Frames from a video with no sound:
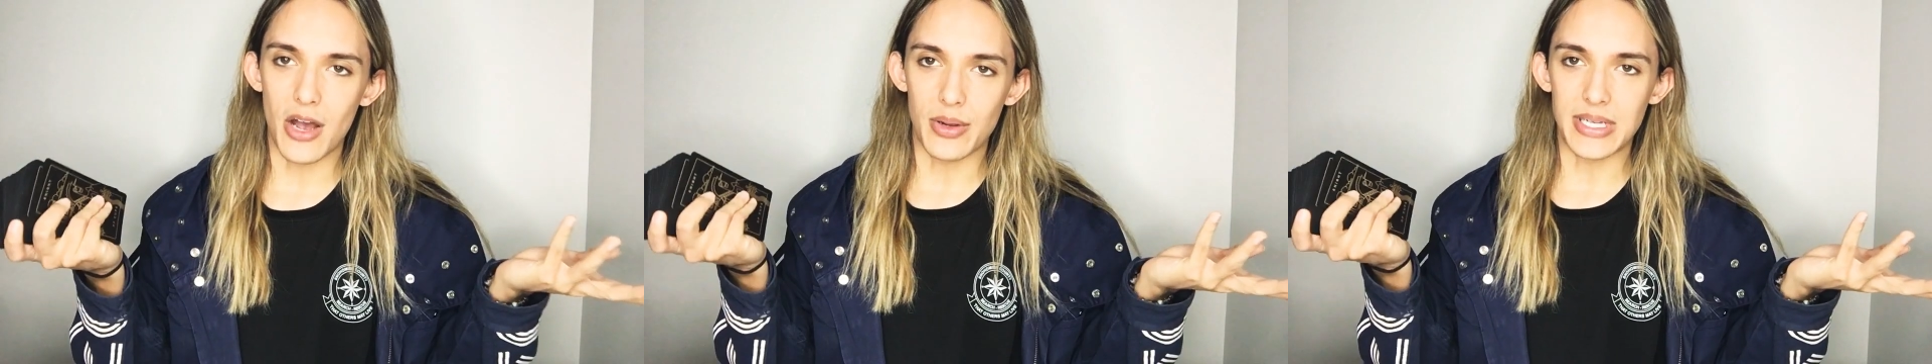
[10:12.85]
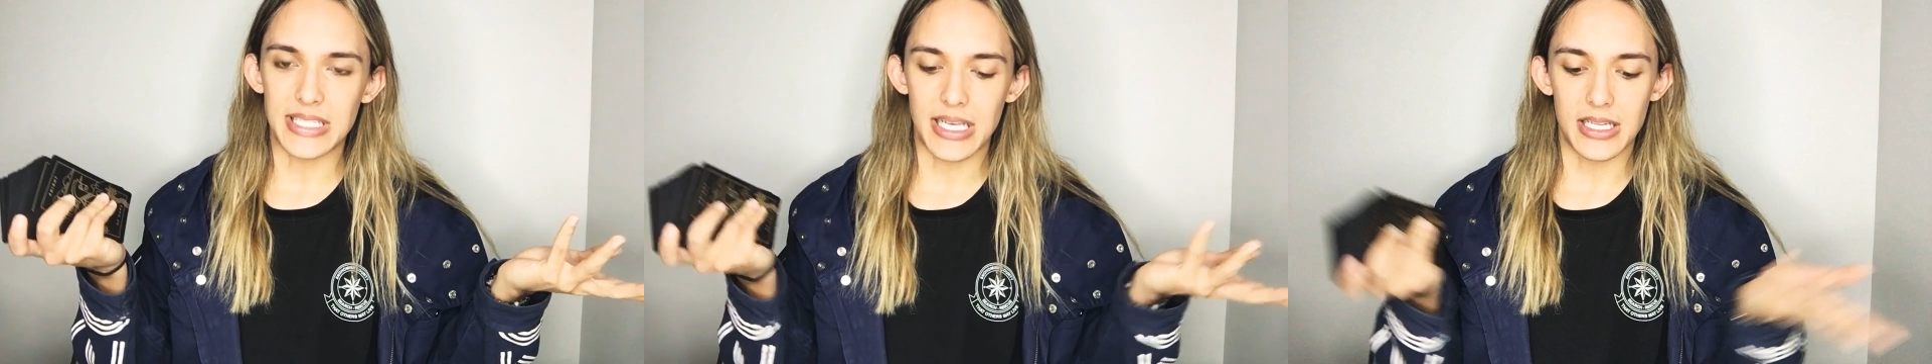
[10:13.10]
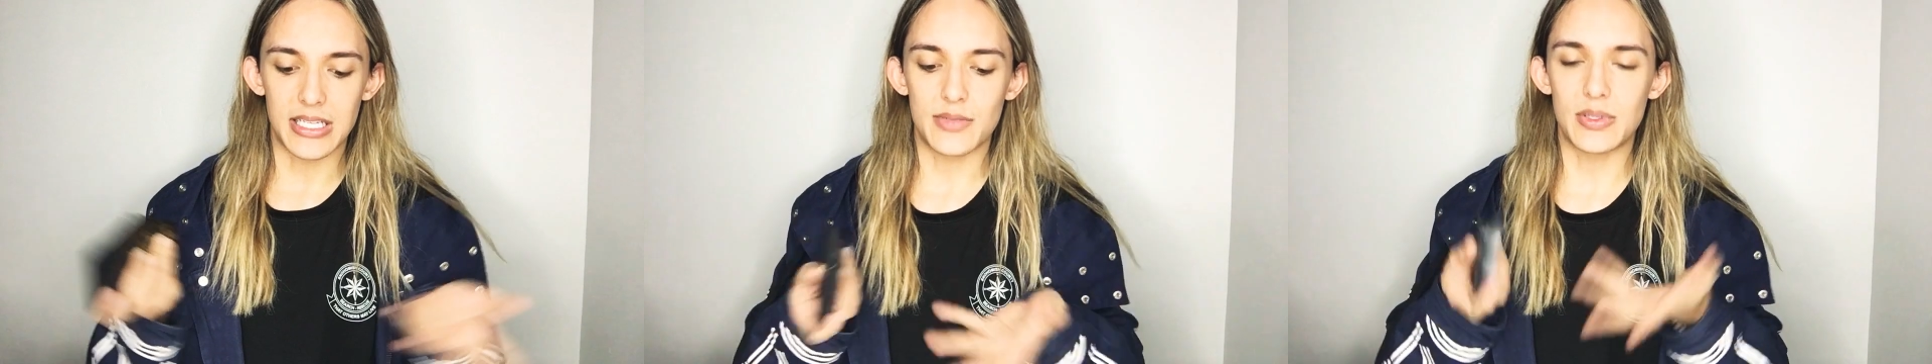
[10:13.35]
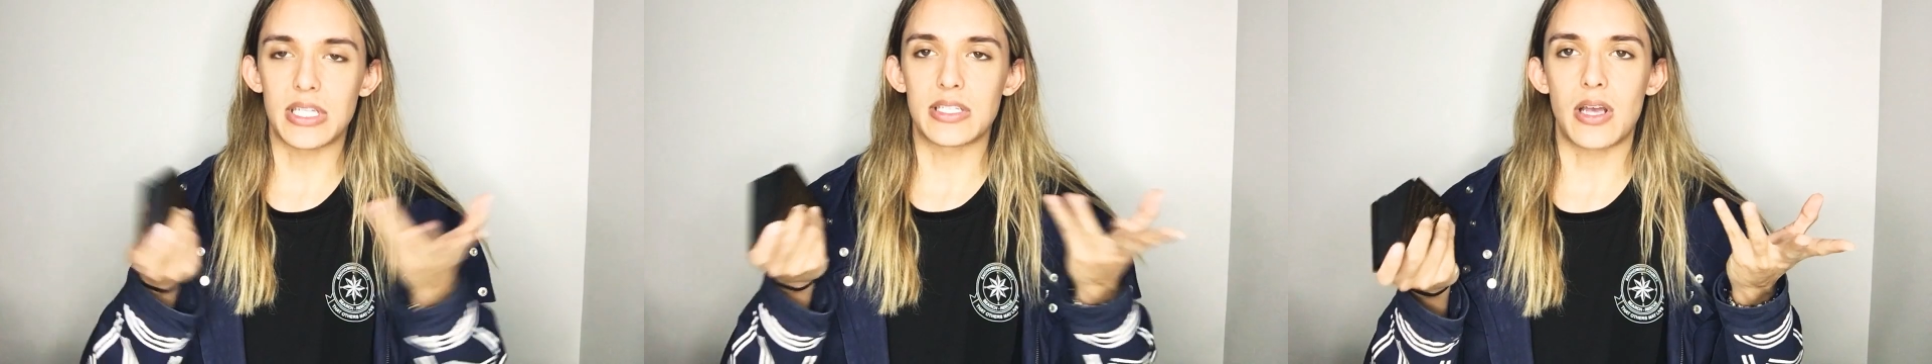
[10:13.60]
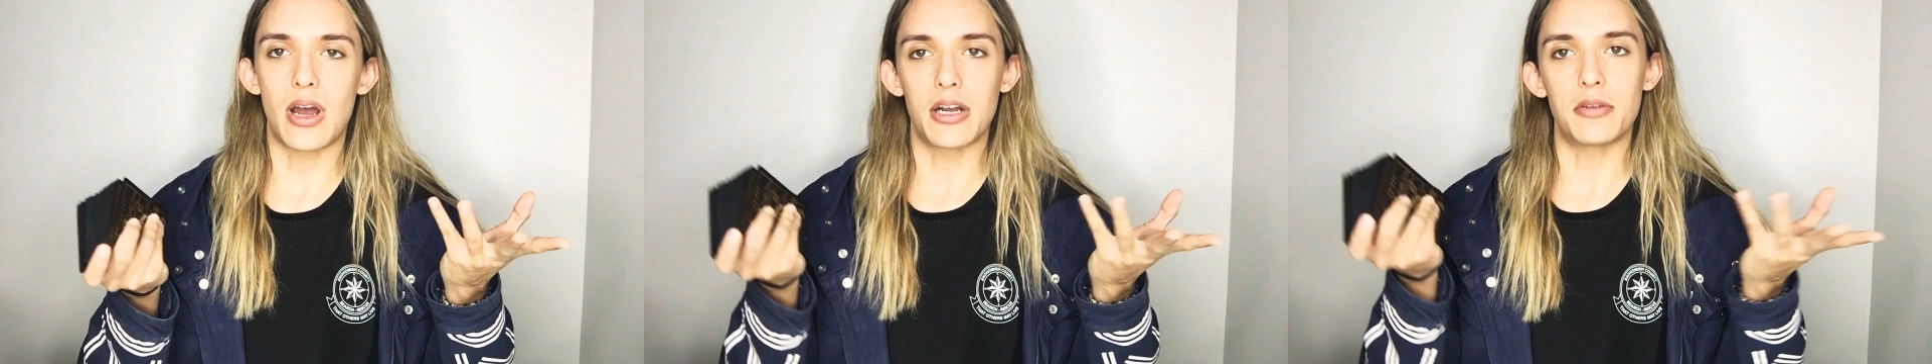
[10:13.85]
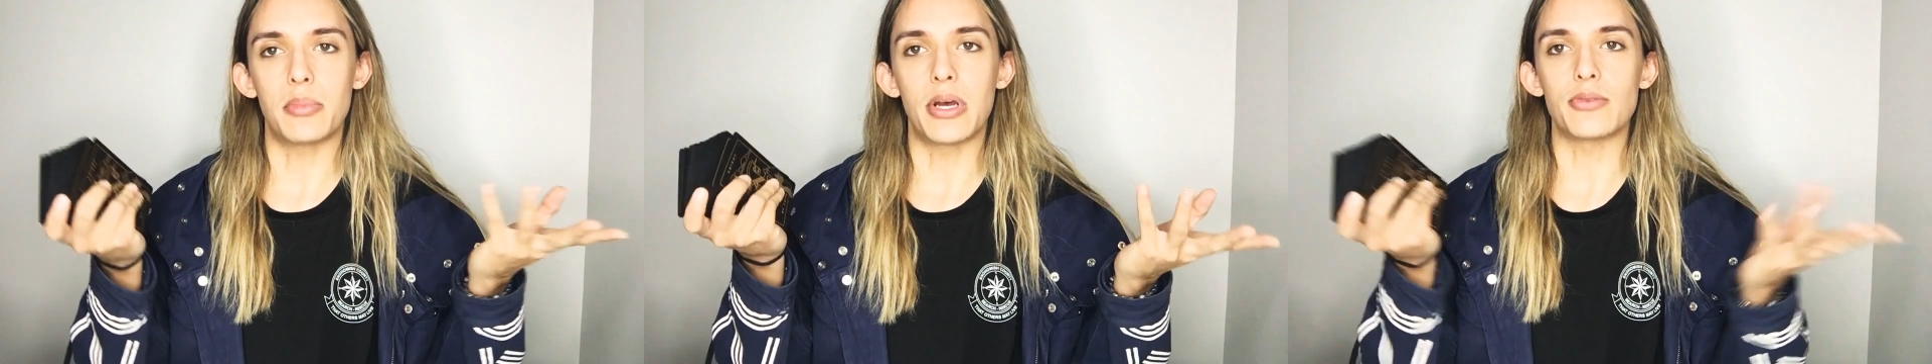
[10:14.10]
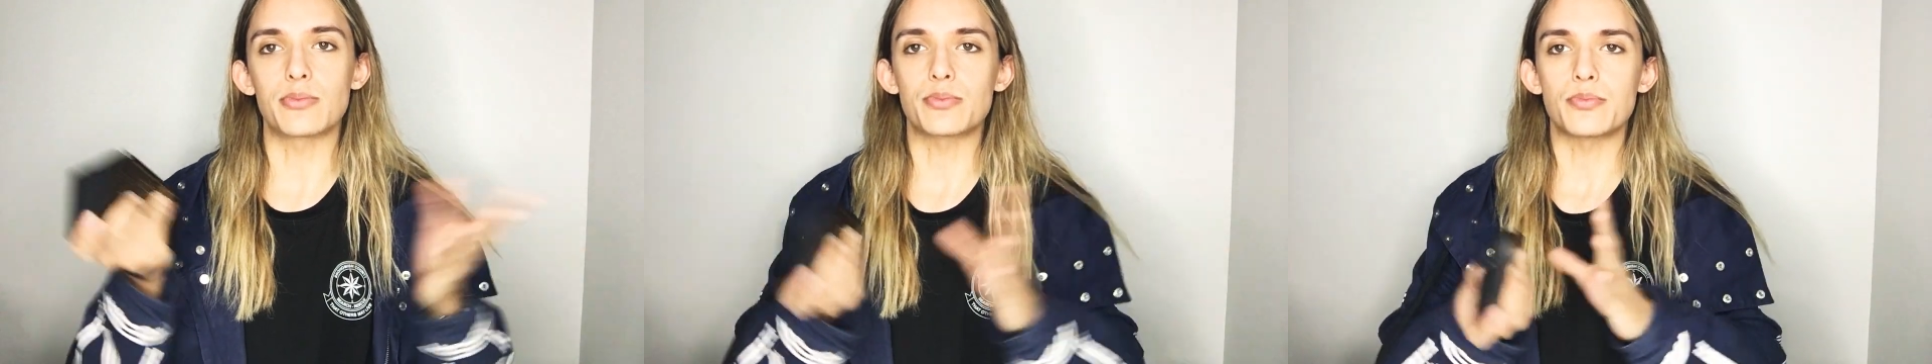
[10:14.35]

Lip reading: always say this with this card, but